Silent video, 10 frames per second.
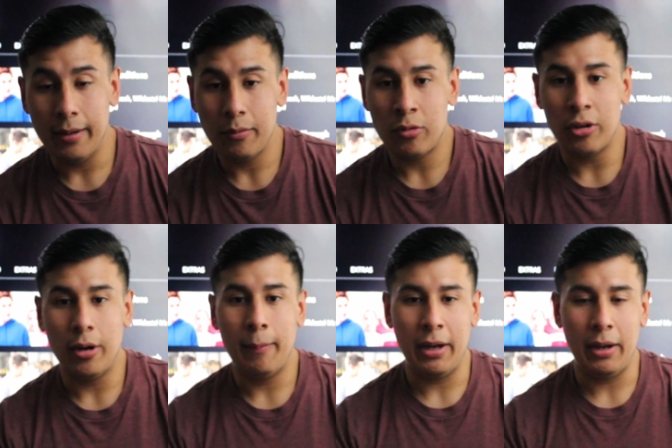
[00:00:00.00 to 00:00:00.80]

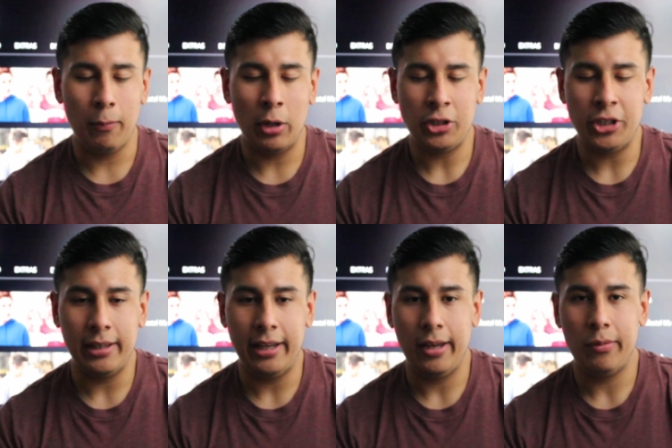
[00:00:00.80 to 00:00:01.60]
So, but when she
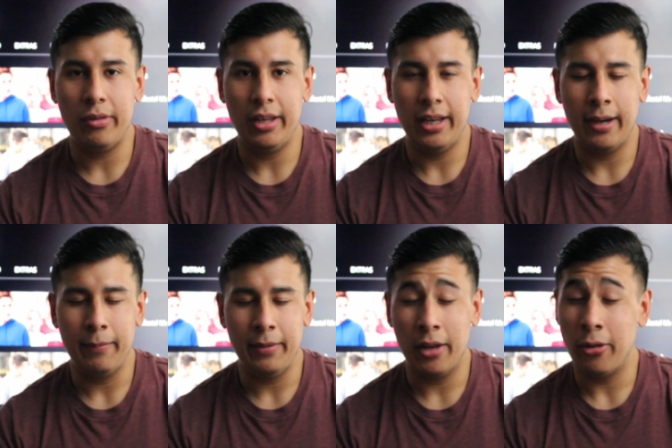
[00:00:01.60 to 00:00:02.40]
leaves, the um,
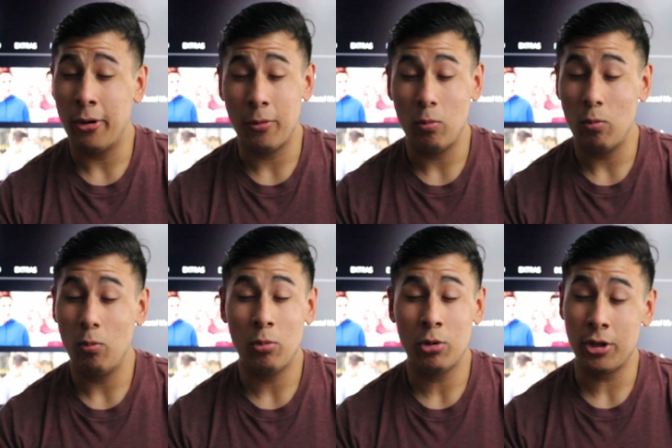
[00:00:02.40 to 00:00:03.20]
the other
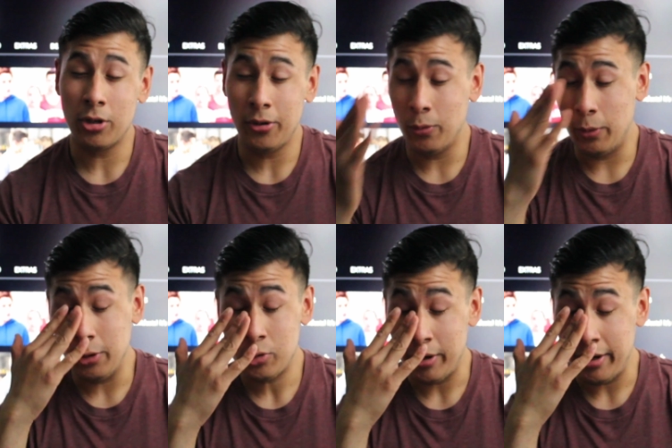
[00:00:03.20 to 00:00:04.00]
girl, the one who
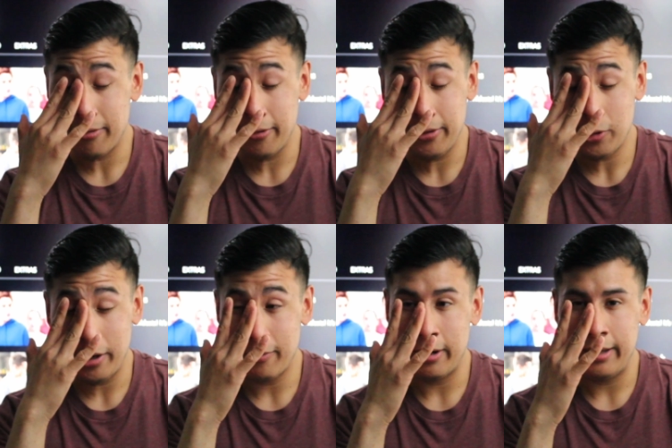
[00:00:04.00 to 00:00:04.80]
transferred, the
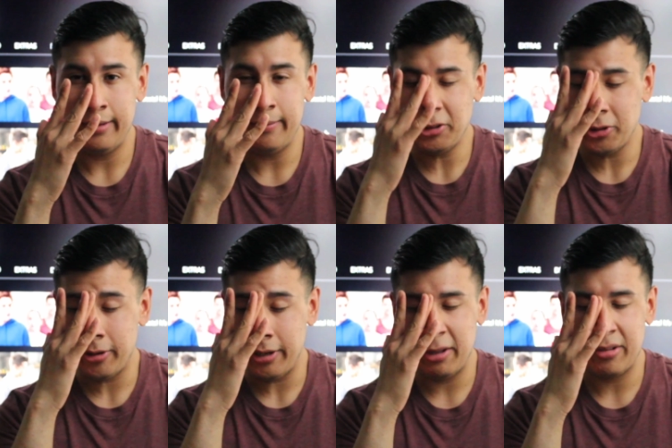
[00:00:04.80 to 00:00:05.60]
transfer crowd, they mentioned her
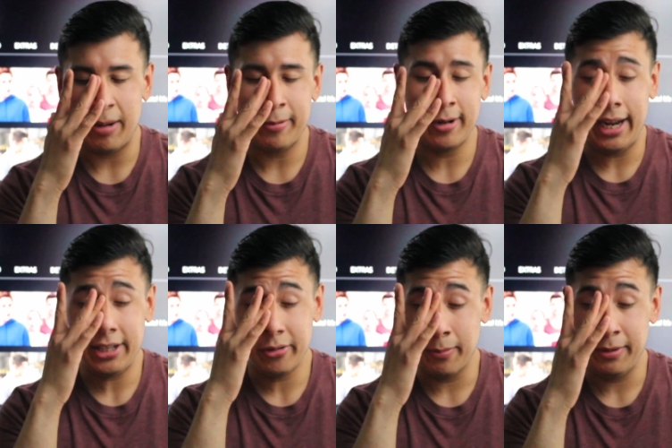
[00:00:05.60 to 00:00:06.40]
name in this episode. I
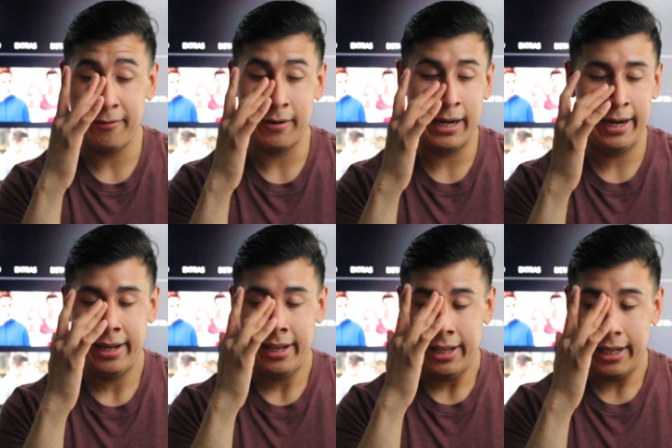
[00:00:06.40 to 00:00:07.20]
just completely forgot it.
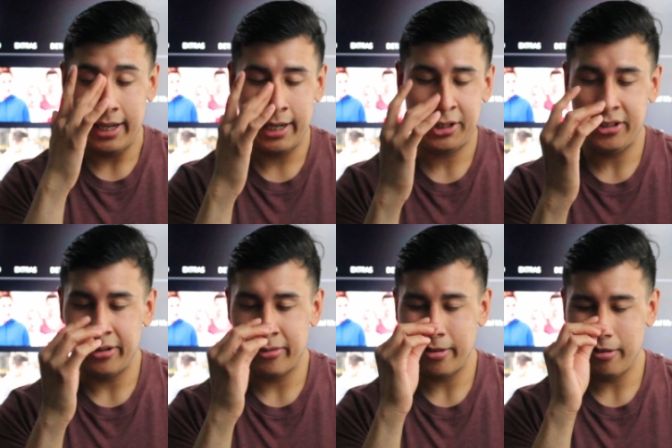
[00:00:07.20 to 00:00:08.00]
Uh, she
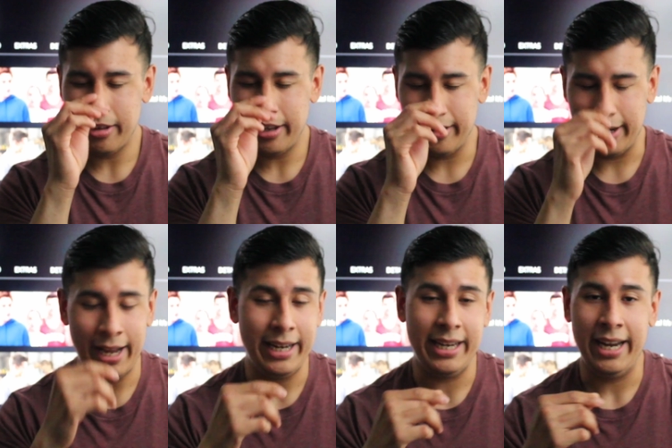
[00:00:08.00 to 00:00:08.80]
just says, like,
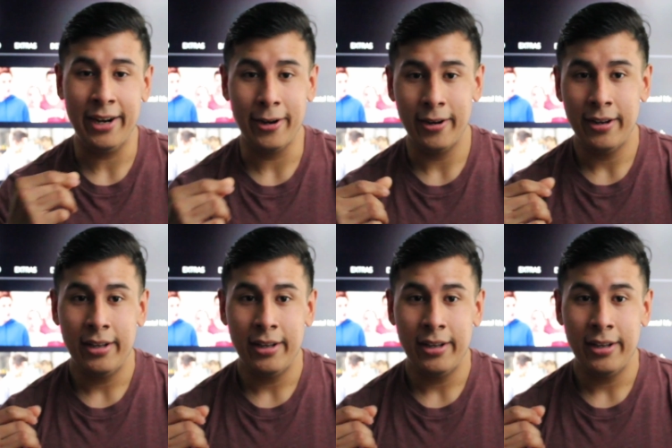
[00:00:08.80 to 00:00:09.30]
I hate her.